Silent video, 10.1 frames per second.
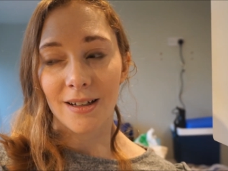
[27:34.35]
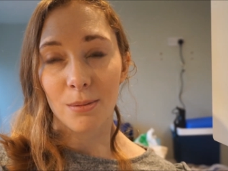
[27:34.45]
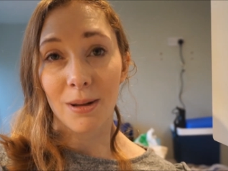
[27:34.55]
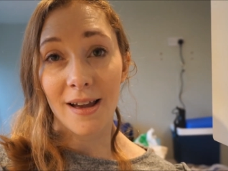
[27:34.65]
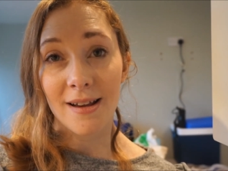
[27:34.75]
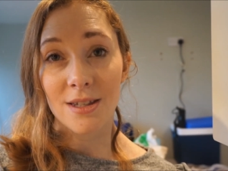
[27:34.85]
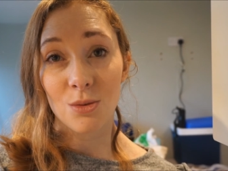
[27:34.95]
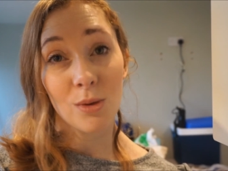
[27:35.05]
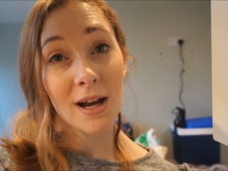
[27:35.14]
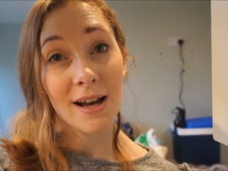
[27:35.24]
place
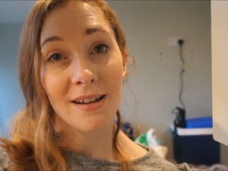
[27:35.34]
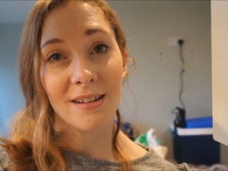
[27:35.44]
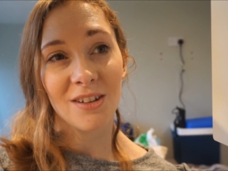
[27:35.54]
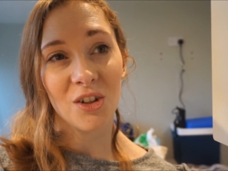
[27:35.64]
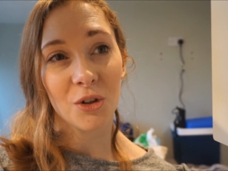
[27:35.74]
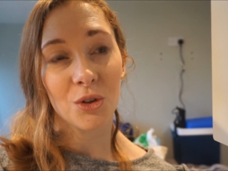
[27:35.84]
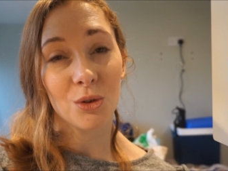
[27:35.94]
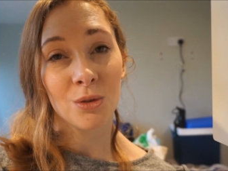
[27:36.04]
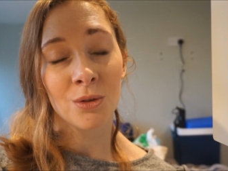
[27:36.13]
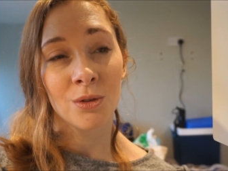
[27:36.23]
where, you know,
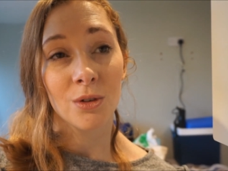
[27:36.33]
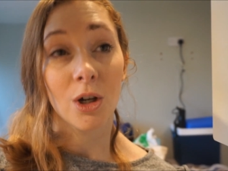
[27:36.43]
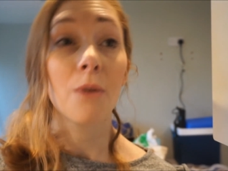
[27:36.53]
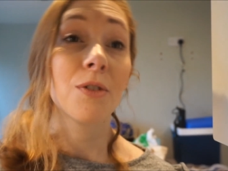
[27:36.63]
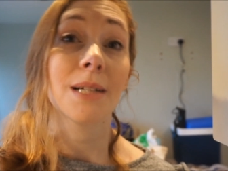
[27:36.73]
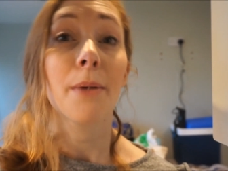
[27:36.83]
you're obviously,